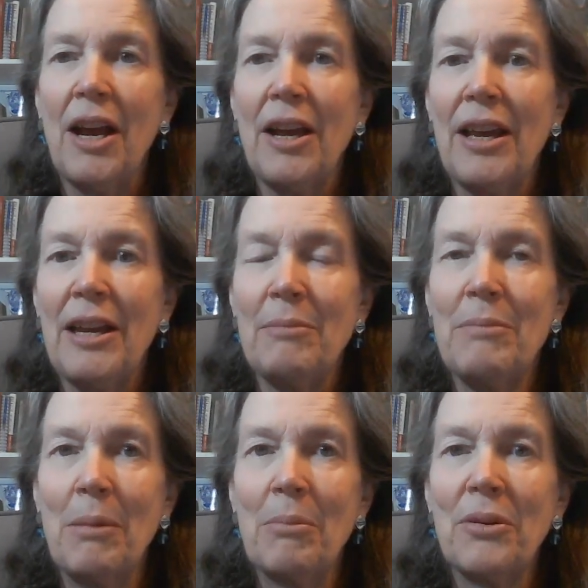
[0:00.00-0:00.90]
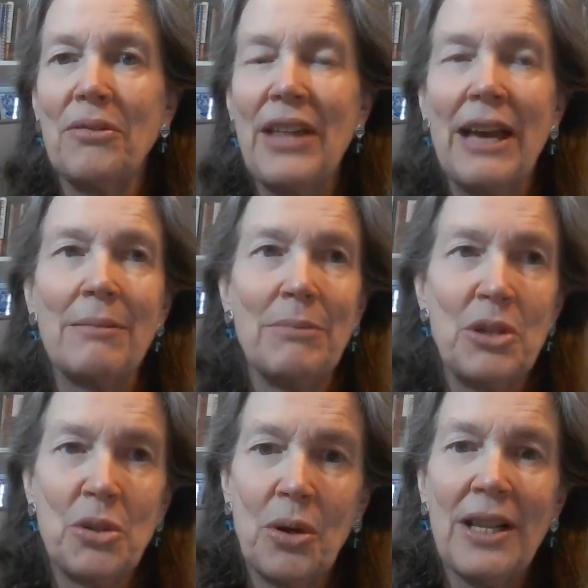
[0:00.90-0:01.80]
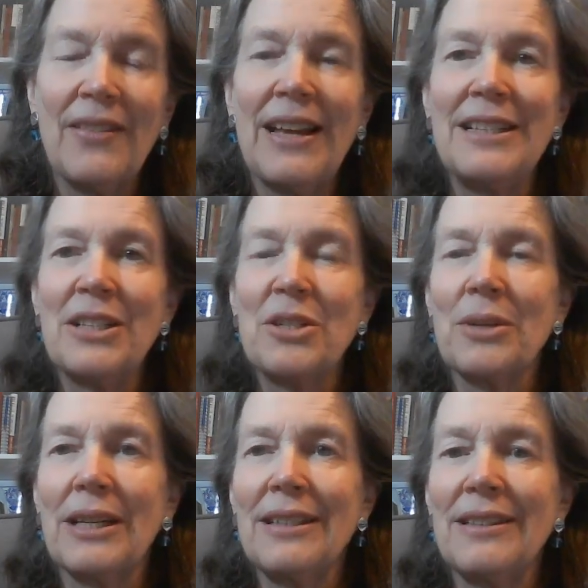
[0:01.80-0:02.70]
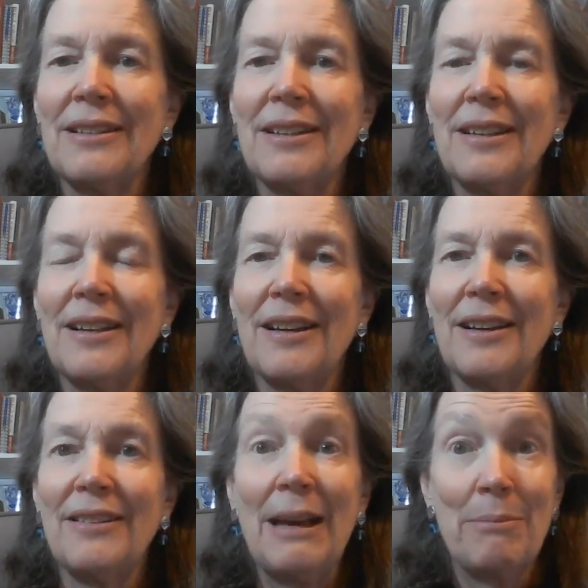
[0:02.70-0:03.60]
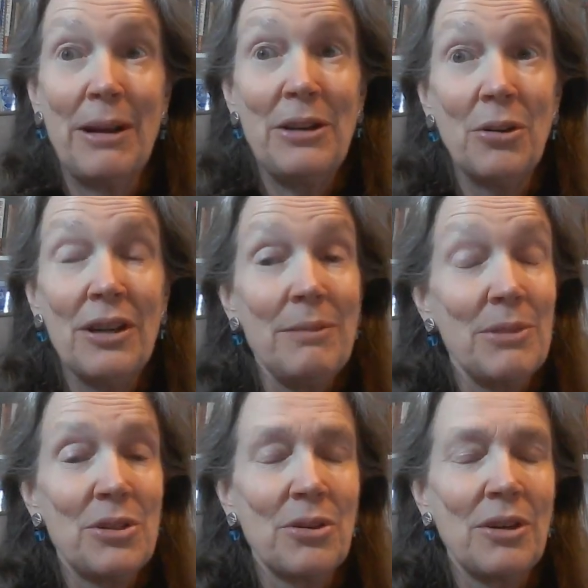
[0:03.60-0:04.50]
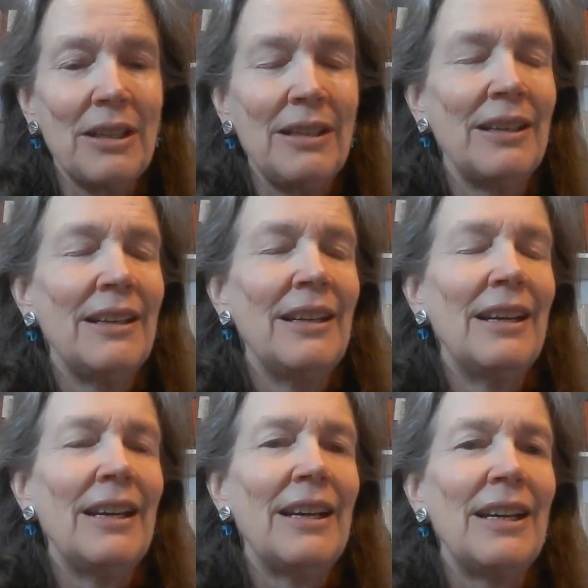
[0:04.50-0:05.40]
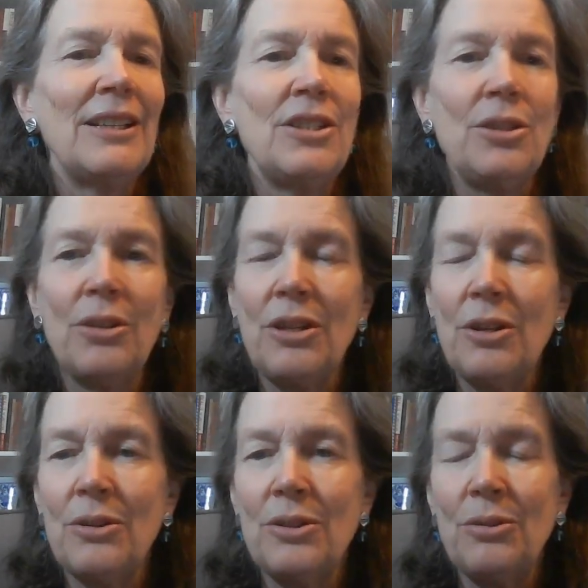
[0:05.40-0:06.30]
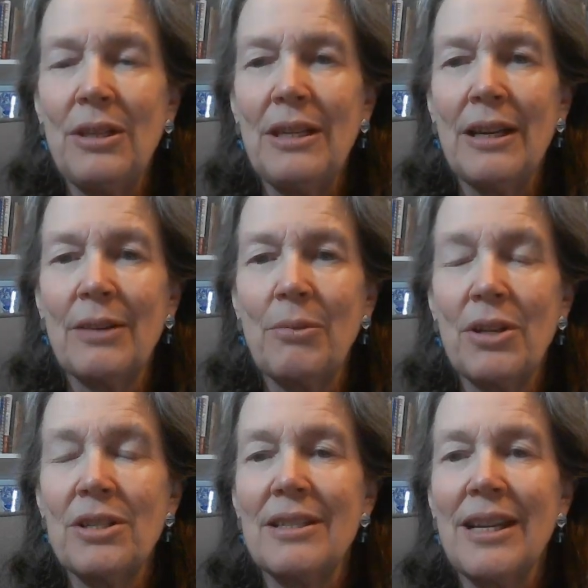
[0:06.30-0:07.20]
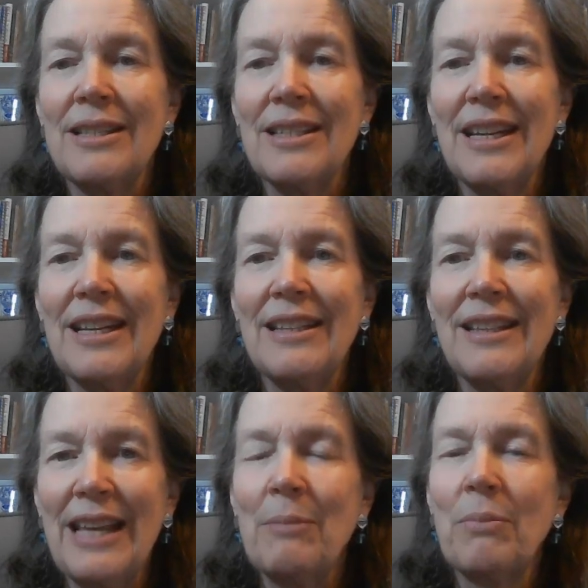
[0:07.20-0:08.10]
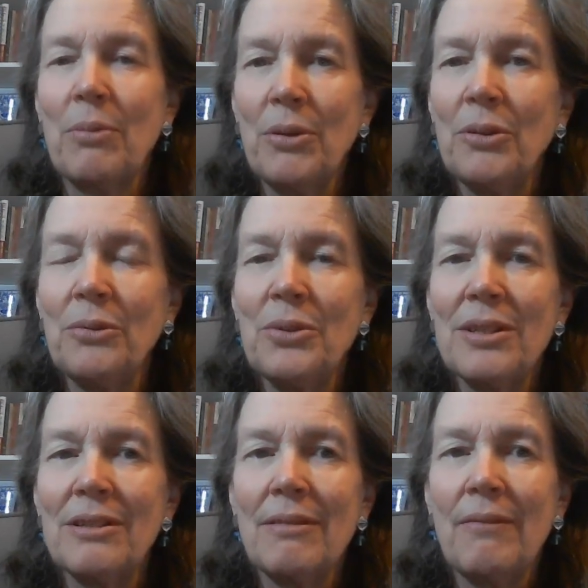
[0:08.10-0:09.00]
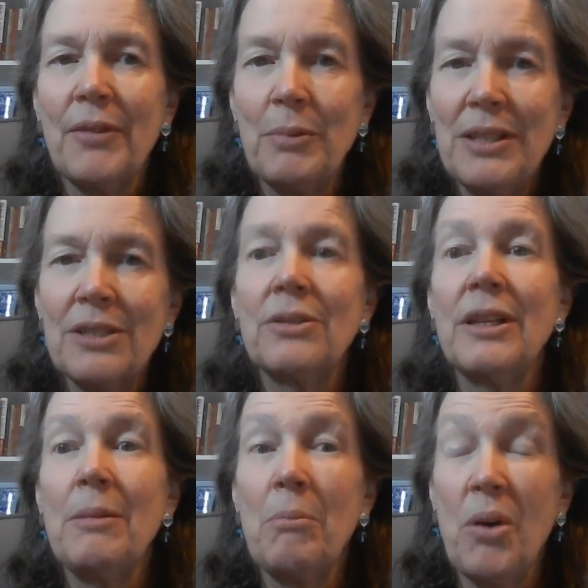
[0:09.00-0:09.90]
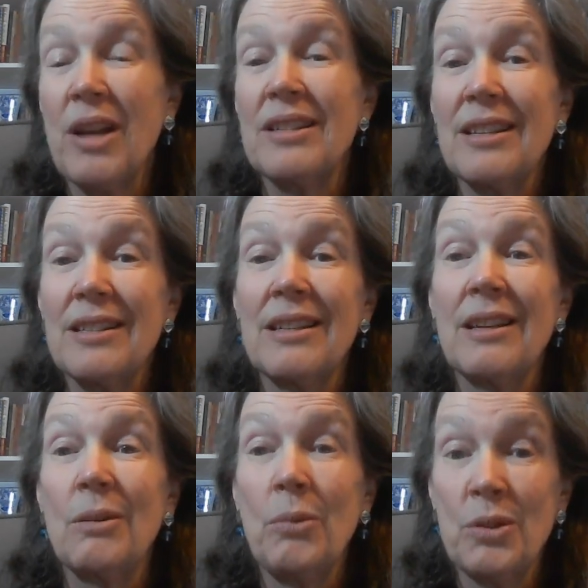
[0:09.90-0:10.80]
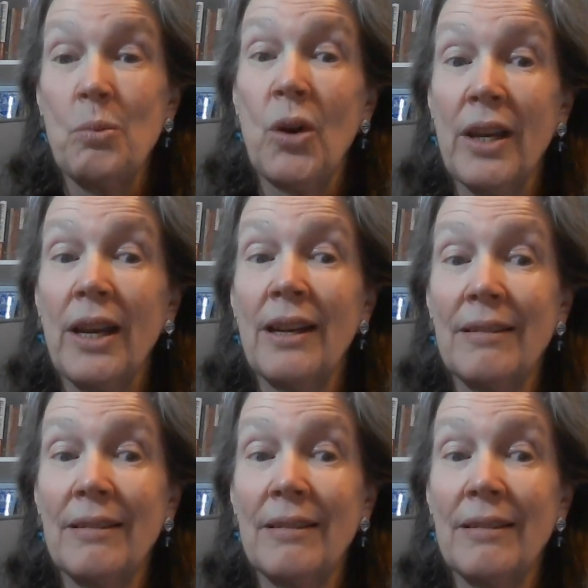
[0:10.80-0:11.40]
a member of that majority in that district, that minority majority, to the Washington State Senate, that proves the redistricting process was working.